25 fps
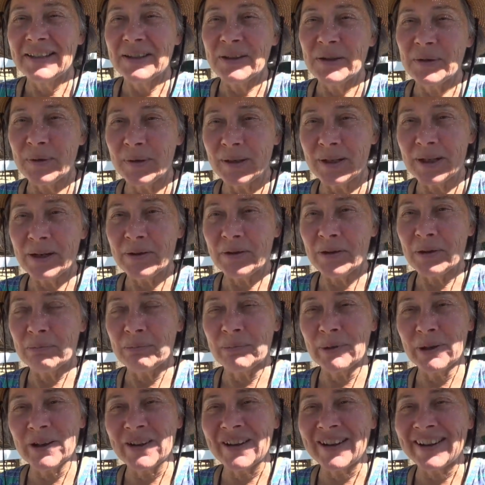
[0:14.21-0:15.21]
You can hear the
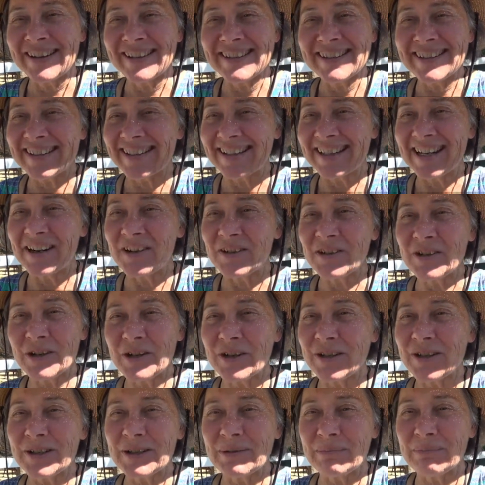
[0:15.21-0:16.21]
birds, and I'll show
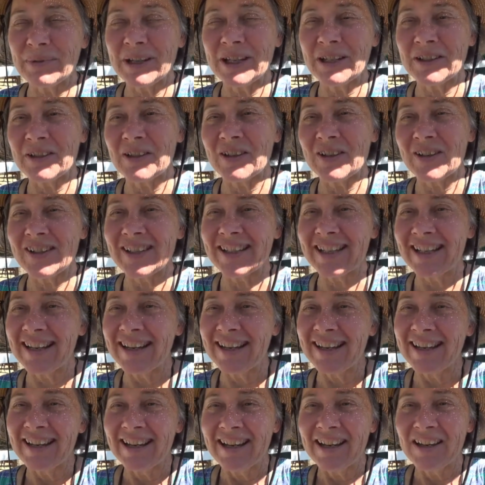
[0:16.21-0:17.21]
you some pictures.
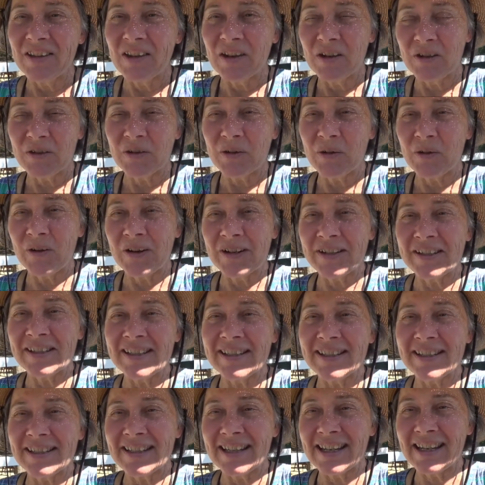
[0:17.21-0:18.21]
There's
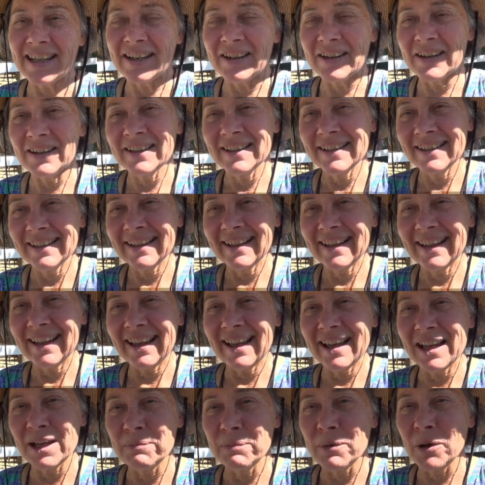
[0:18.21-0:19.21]
horses here
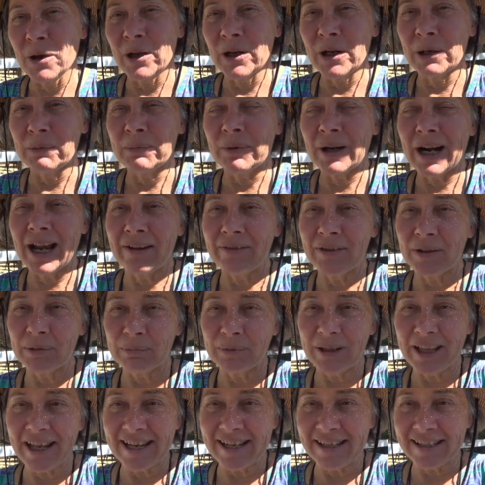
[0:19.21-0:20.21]
in on a private
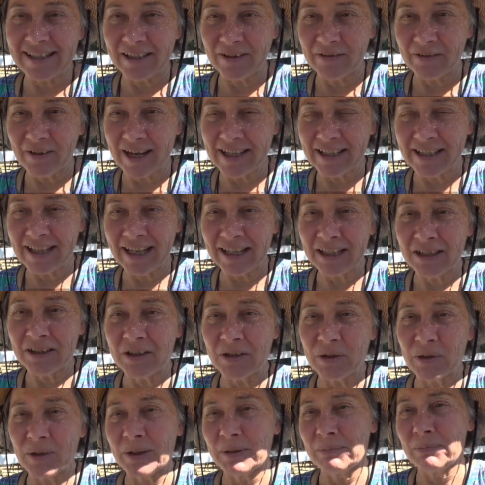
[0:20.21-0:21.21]
place, and right
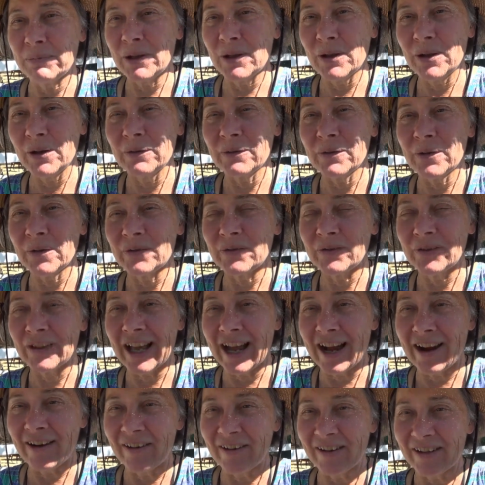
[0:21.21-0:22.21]
next to it, beautiful
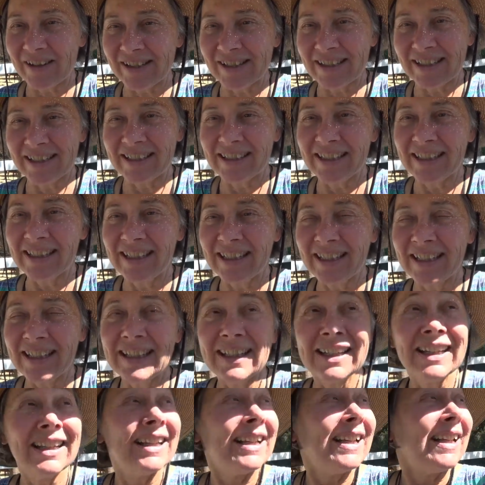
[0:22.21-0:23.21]
flowers and
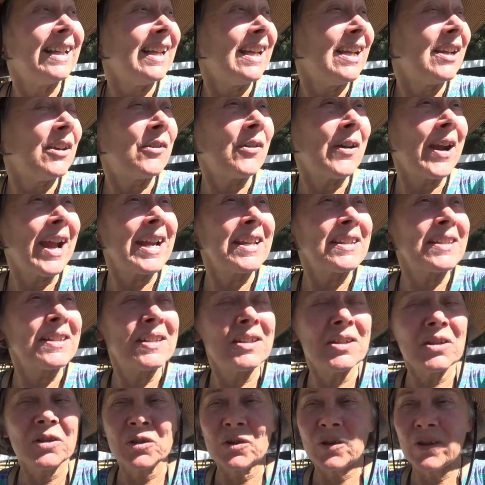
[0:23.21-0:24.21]
grass
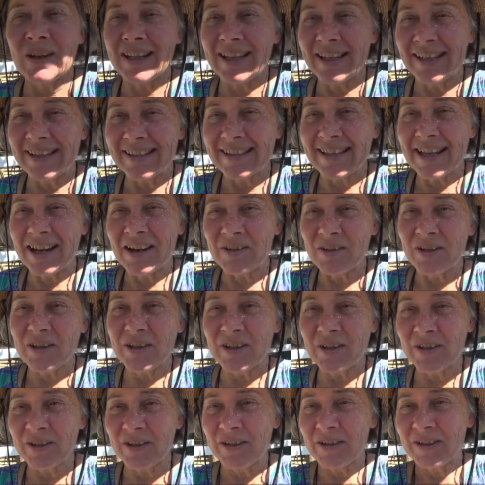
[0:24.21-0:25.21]
and trees. I'll
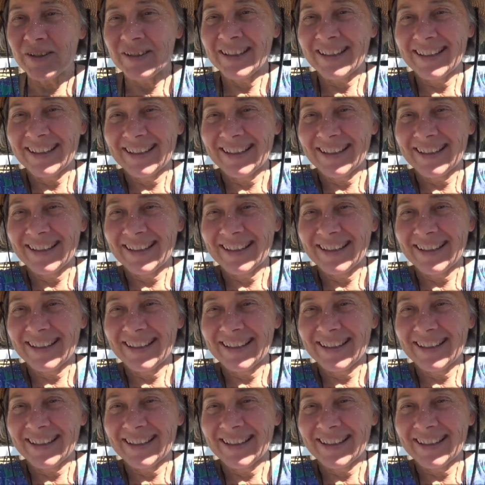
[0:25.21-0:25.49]
show you.